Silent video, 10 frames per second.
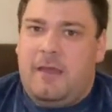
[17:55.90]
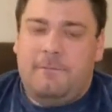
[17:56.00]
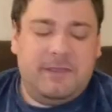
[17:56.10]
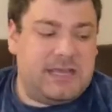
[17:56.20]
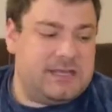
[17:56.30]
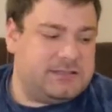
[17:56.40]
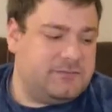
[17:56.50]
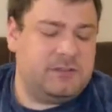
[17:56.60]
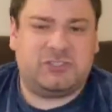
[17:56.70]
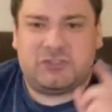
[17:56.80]
Because
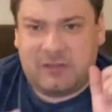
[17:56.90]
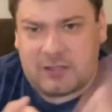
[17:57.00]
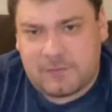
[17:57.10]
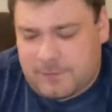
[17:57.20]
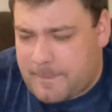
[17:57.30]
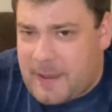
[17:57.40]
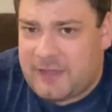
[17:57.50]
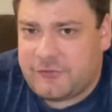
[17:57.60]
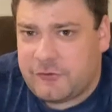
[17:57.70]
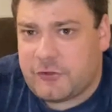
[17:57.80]
the
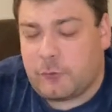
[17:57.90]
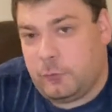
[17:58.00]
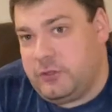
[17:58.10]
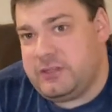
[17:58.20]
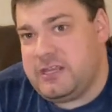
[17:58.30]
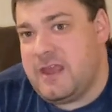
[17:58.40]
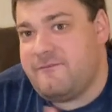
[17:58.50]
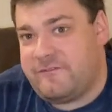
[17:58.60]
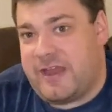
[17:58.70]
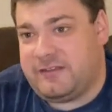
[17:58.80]
puzzles are really
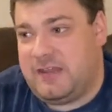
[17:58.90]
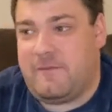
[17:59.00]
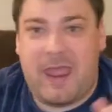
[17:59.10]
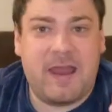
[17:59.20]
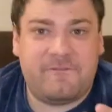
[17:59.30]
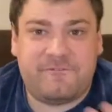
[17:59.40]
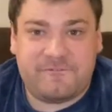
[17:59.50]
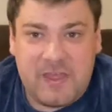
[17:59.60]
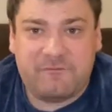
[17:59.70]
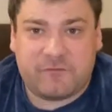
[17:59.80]
inventive and
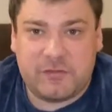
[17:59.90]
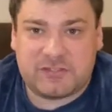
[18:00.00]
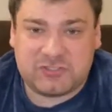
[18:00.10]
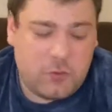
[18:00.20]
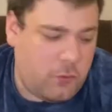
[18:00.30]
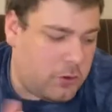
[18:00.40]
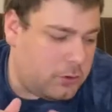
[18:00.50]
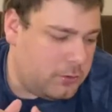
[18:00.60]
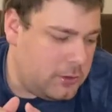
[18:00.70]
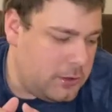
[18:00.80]
fit for the
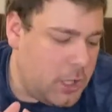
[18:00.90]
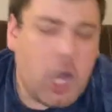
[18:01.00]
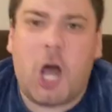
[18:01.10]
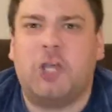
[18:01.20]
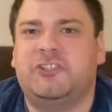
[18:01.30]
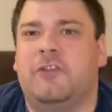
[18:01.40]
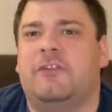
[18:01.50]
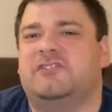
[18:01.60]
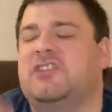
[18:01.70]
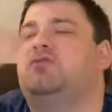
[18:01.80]
school. Also,
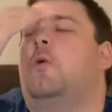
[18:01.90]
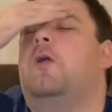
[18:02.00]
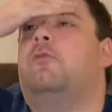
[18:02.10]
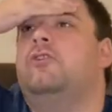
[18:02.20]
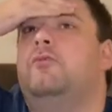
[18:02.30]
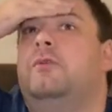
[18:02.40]
there's this one where you